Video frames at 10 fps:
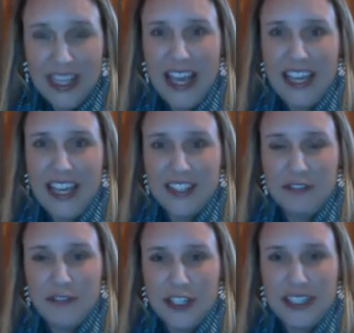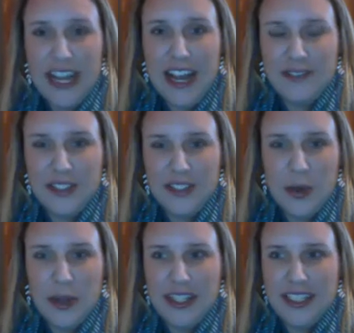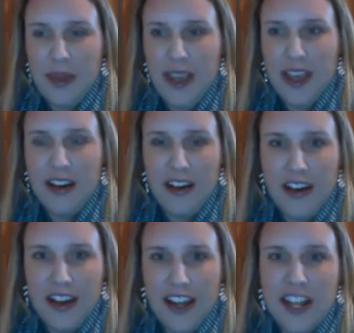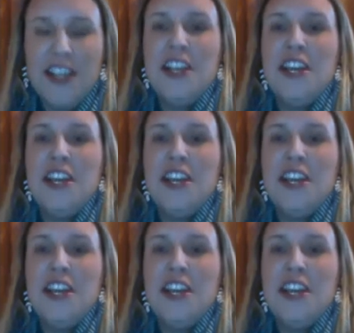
is the first half is going to be on